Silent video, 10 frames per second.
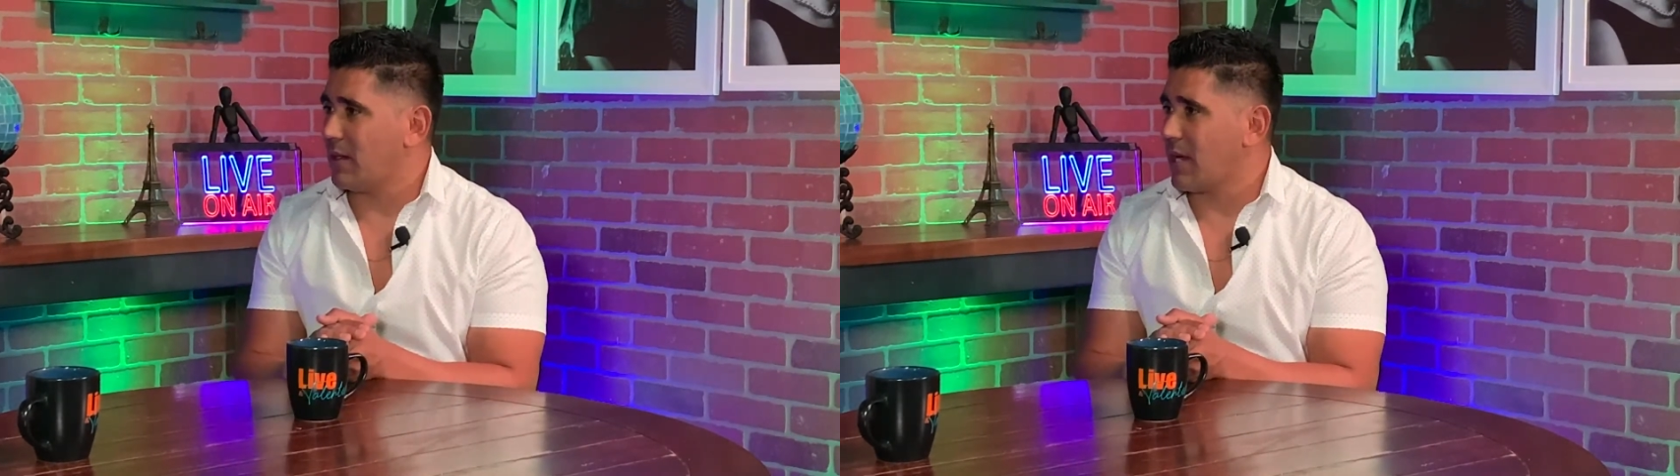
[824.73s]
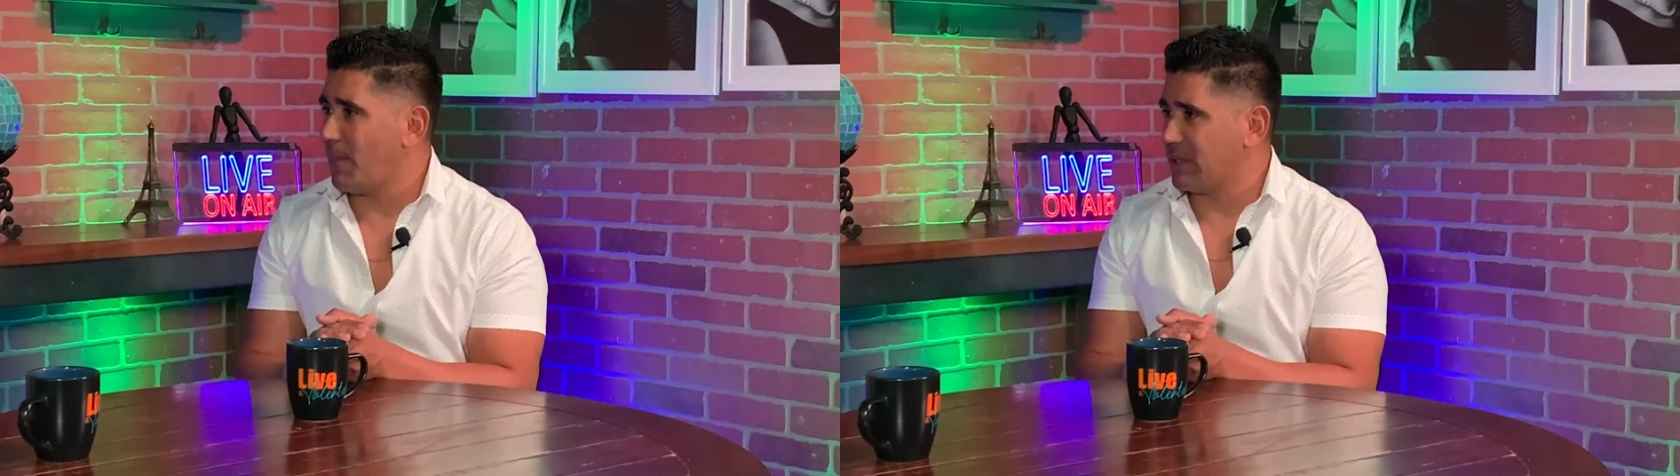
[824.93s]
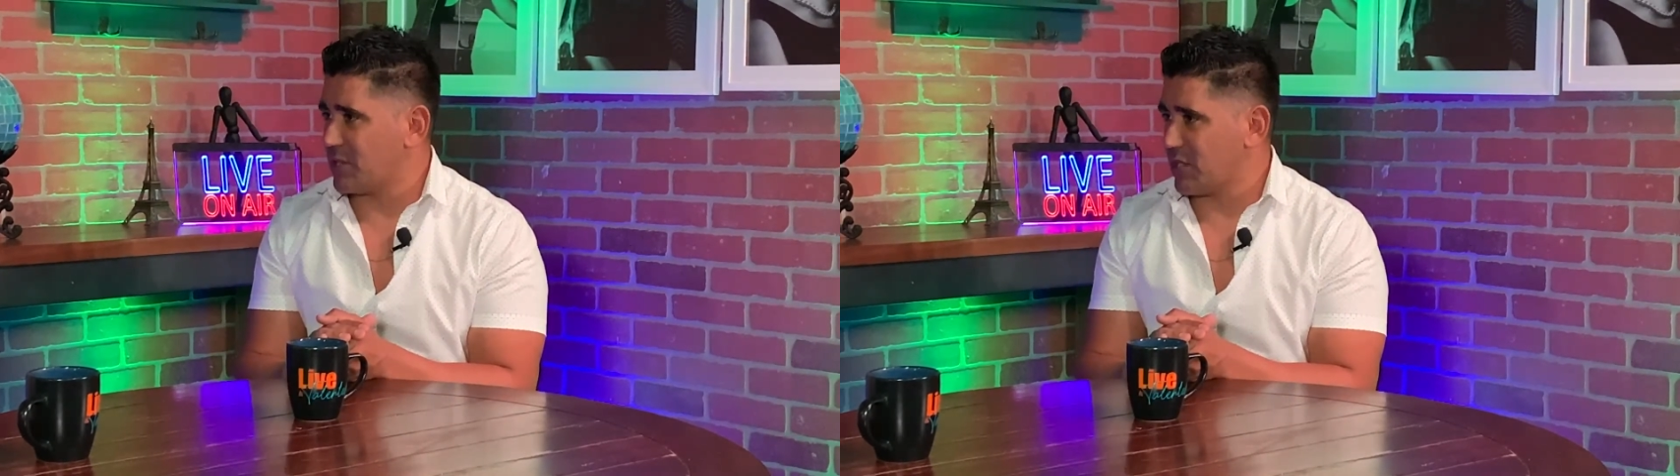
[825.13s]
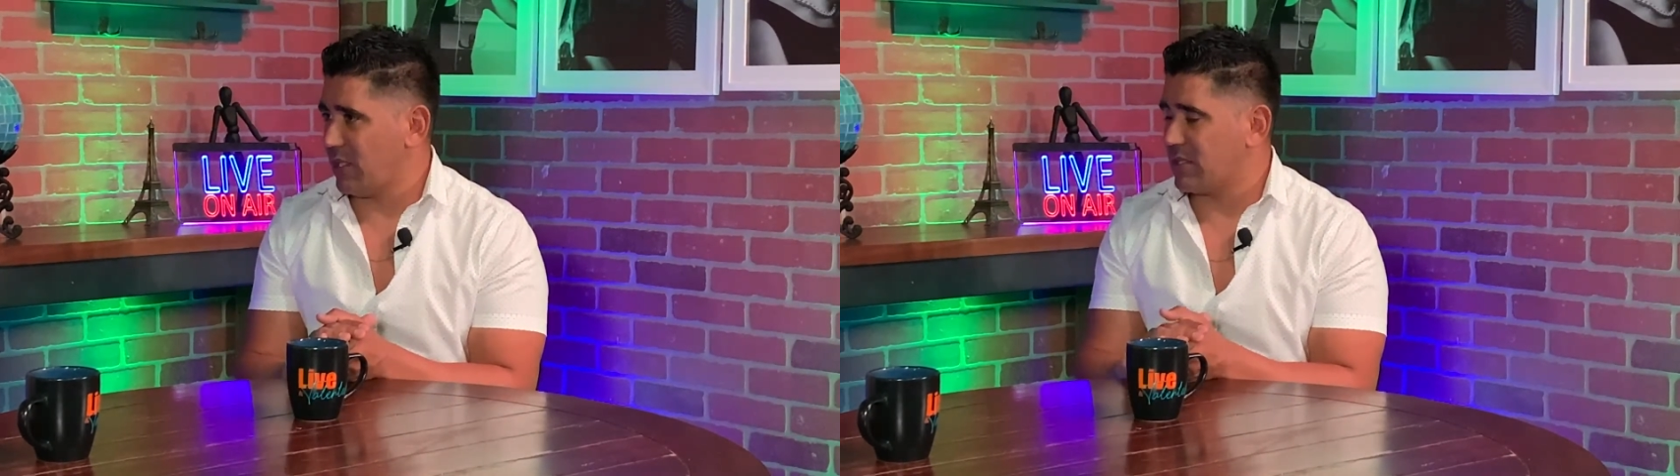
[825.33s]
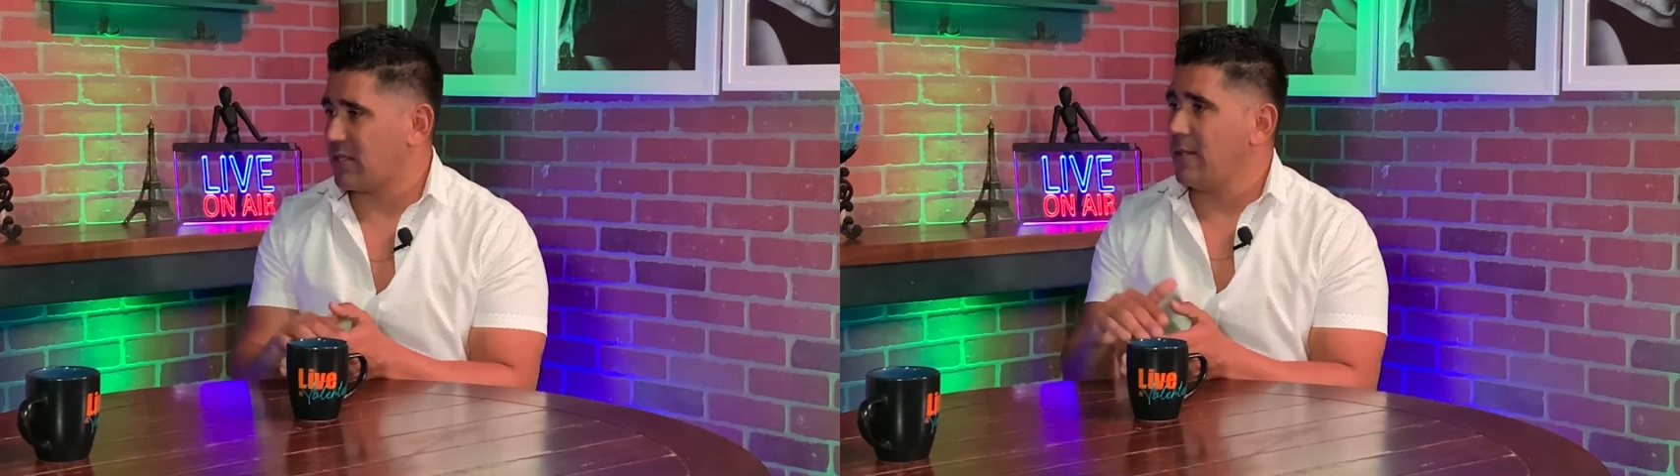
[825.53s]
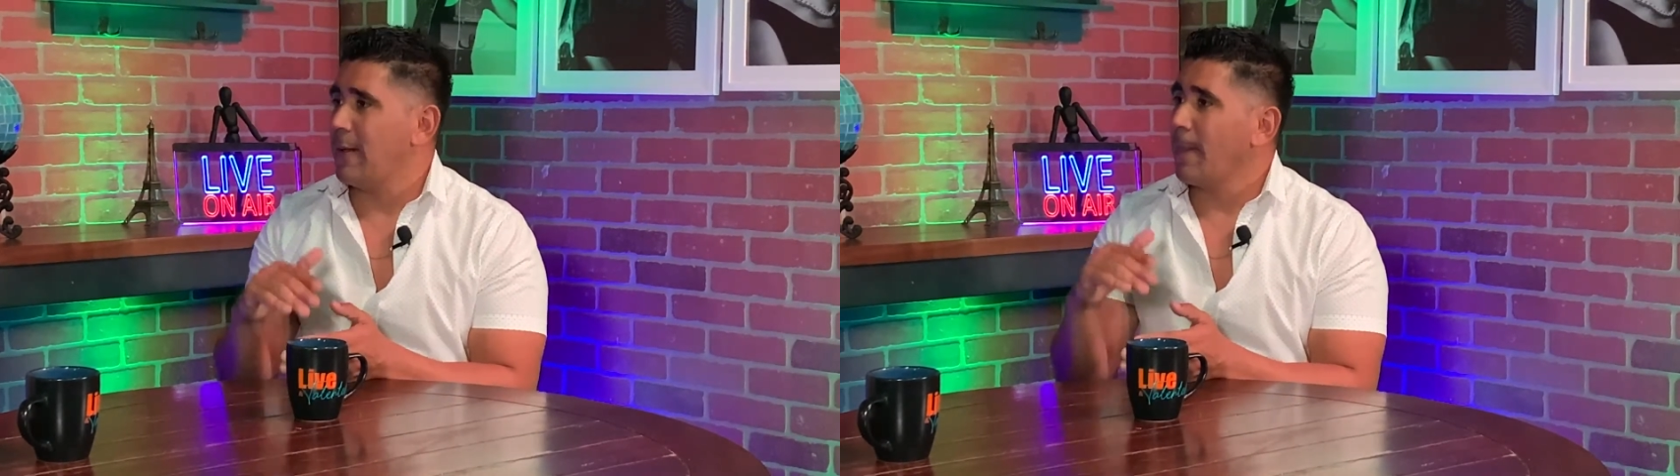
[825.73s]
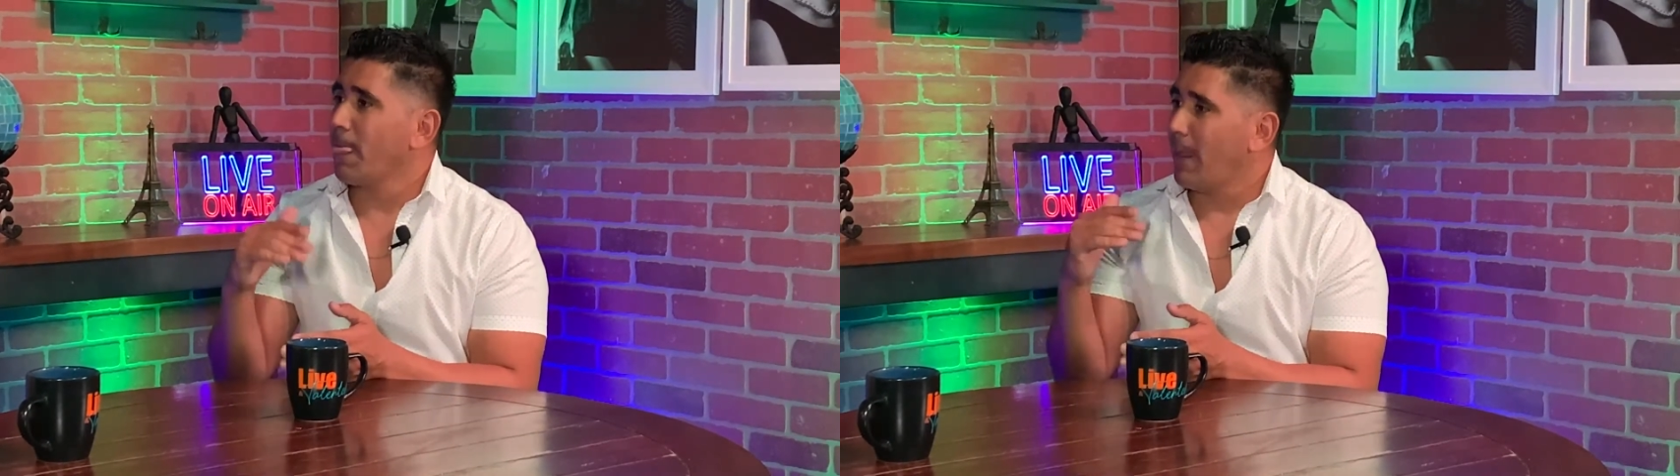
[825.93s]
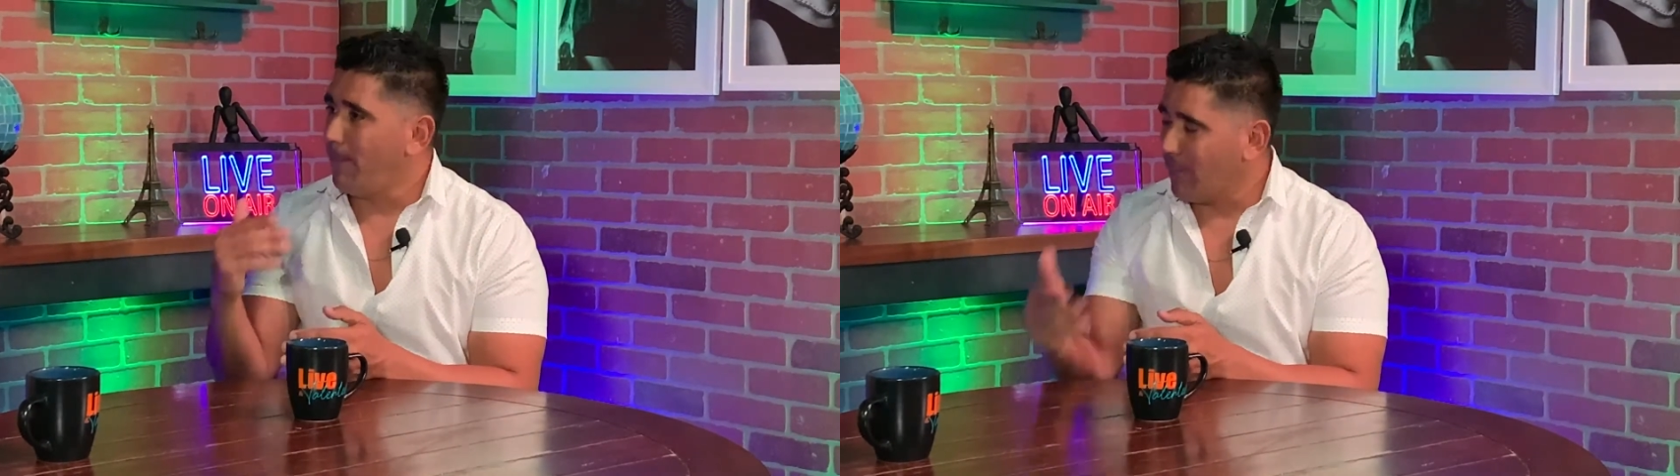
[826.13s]
competitions,
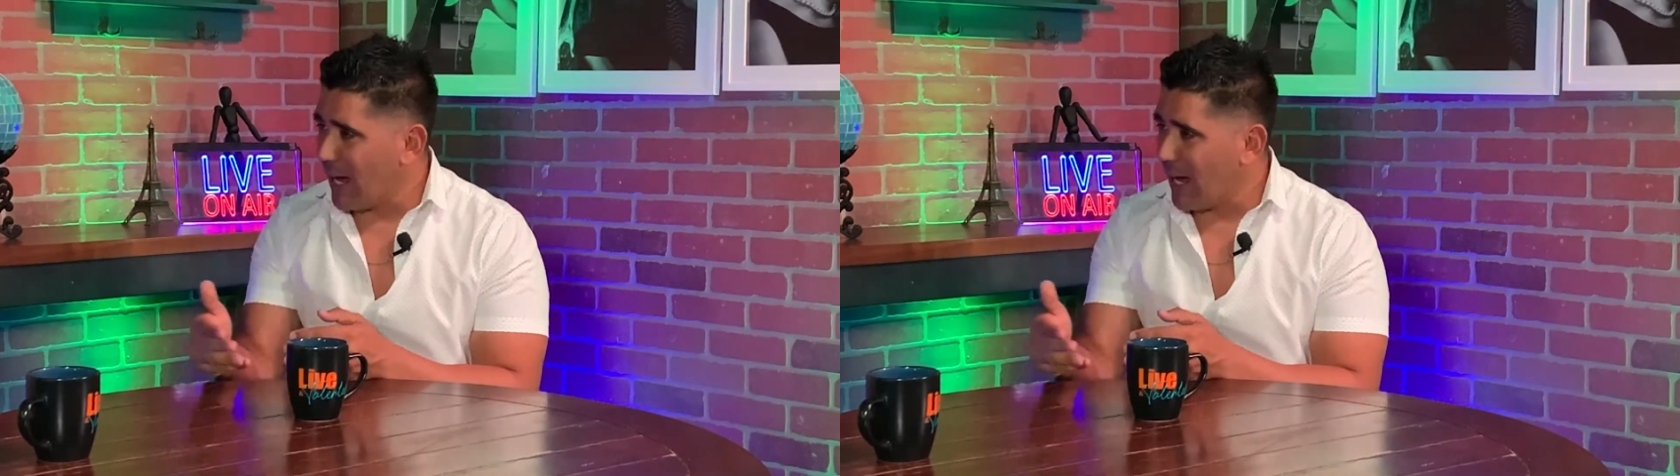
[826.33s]
mm-hmm.